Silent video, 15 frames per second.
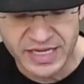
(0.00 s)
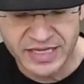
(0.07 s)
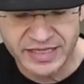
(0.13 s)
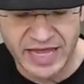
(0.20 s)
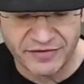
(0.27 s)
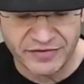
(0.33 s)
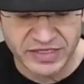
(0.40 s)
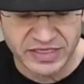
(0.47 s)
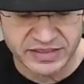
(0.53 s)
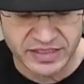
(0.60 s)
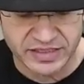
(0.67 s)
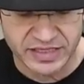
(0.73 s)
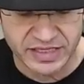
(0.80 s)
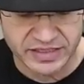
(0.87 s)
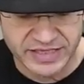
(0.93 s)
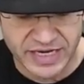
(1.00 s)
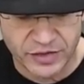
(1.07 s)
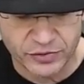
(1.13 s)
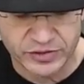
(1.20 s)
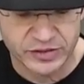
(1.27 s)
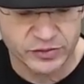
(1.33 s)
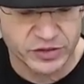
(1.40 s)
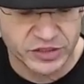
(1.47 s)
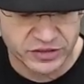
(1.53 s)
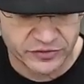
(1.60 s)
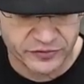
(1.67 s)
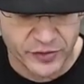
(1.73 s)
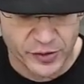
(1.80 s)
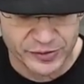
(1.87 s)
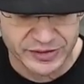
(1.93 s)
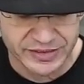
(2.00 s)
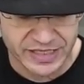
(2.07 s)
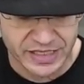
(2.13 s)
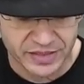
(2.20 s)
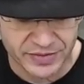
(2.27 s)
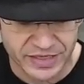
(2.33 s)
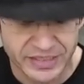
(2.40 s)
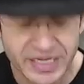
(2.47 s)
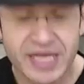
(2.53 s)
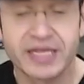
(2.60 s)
They have N-acetyl-L-tyrosine, which is a focus element.